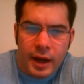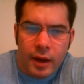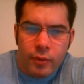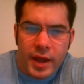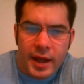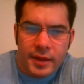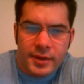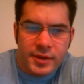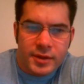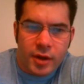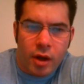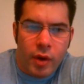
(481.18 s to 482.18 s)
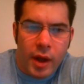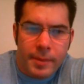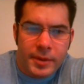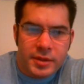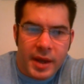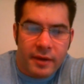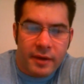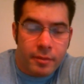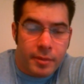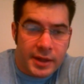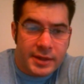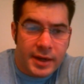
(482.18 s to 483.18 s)
we had this assault weapons ban
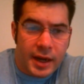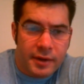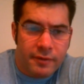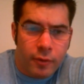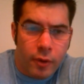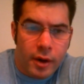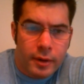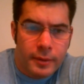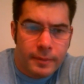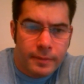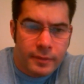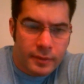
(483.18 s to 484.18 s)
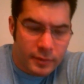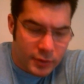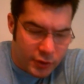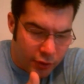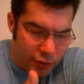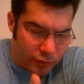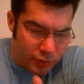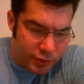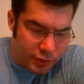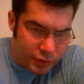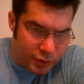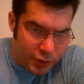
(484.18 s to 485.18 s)
from 1994 to
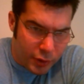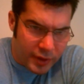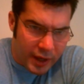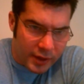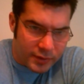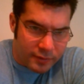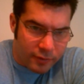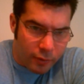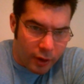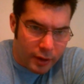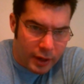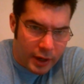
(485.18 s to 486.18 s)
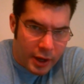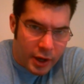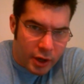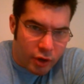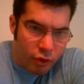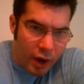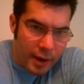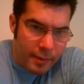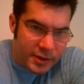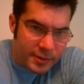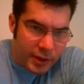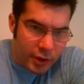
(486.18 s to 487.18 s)
2004. Crime
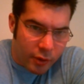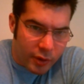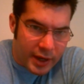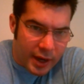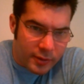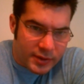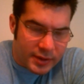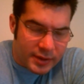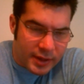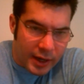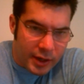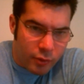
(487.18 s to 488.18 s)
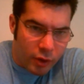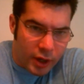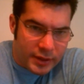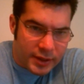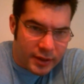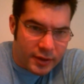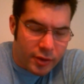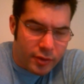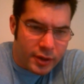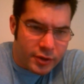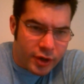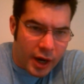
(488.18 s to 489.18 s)
has been going down since 91,
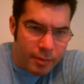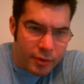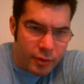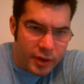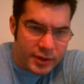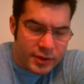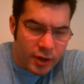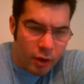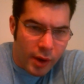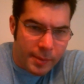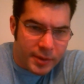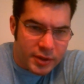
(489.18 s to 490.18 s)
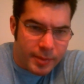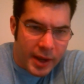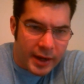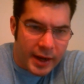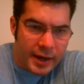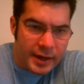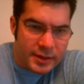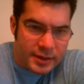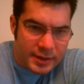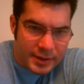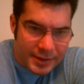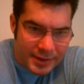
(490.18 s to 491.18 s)
continued to drop through the assault weapons ban, and
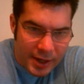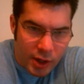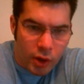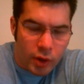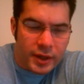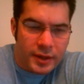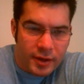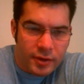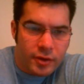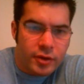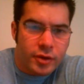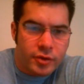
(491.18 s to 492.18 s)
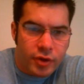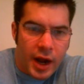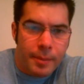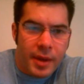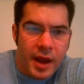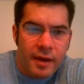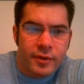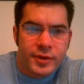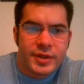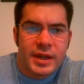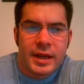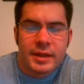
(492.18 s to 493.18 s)
has still continued to drop ever
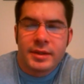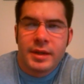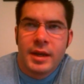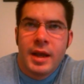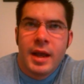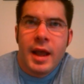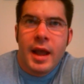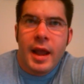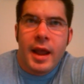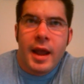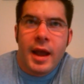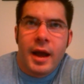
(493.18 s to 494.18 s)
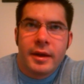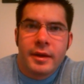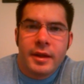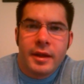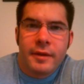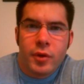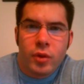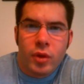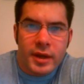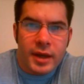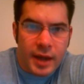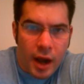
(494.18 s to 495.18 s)
since. And if you
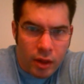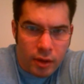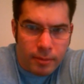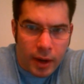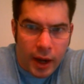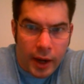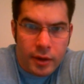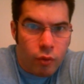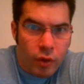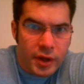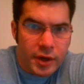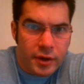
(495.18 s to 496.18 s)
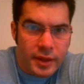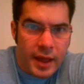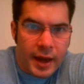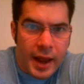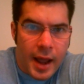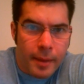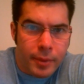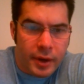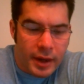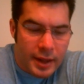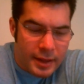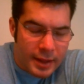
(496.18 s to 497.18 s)
look at Columbine, what year did that
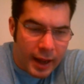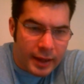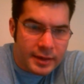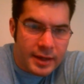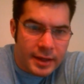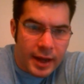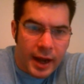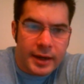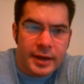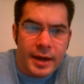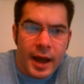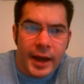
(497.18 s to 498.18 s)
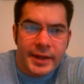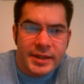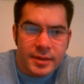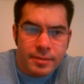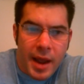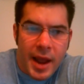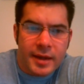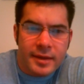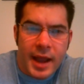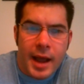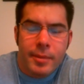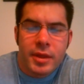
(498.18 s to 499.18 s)
happen? 1999, smack
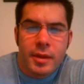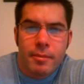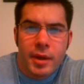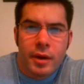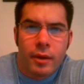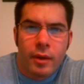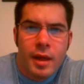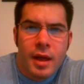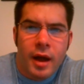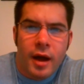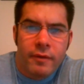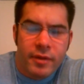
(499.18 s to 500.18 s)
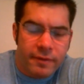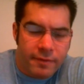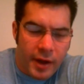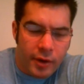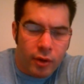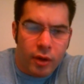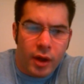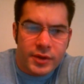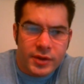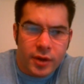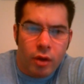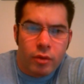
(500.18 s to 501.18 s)
dab in the middle of the federal
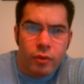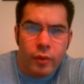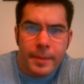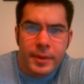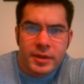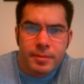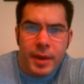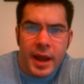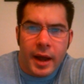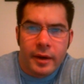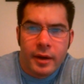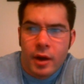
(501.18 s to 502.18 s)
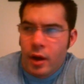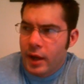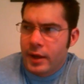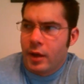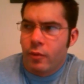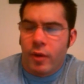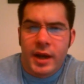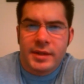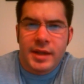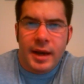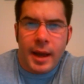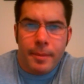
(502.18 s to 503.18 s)
assault weapons ban. Again, why is
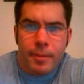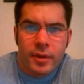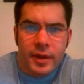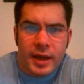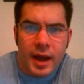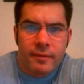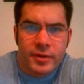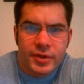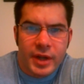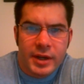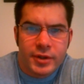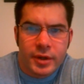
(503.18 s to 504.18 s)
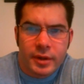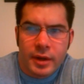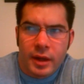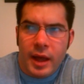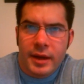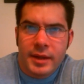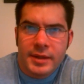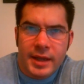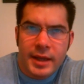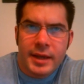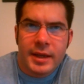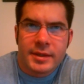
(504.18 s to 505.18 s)
that not part of the conversation? A lot of these
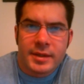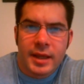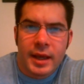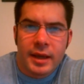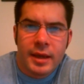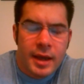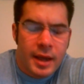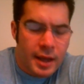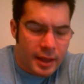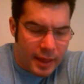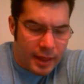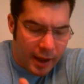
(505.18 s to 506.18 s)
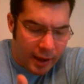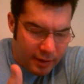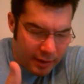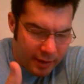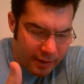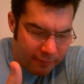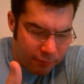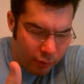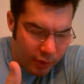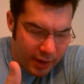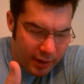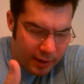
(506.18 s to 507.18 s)
idiots think that if
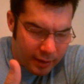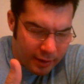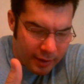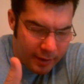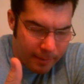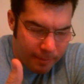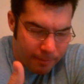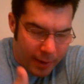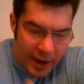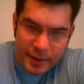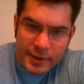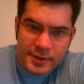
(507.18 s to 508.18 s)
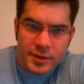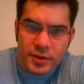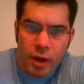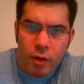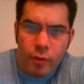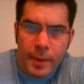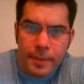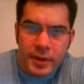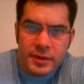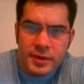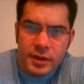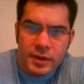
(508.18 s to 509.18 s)
we ban these assault
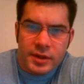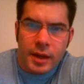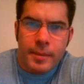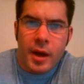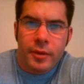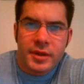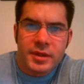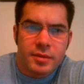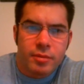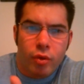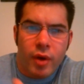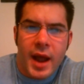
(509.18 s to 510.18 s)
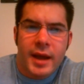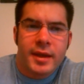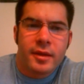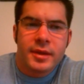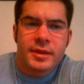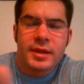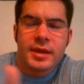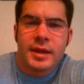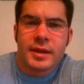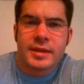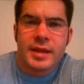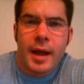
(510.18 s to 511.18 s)
weapons, somehow this is miraculously
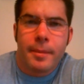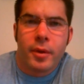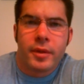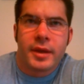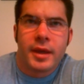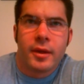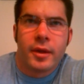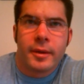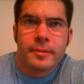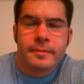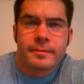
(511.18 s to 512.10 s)
going to stop all the killing.